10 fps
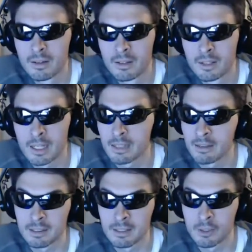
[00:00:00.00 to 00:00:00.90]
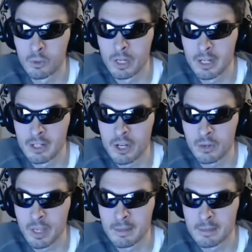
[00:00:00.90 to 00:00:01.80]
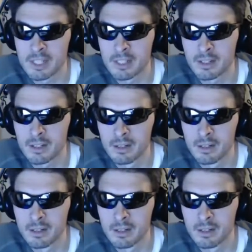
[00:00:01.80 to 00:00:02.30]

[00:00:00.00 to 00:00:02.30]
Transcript: Not like the old NHL games either.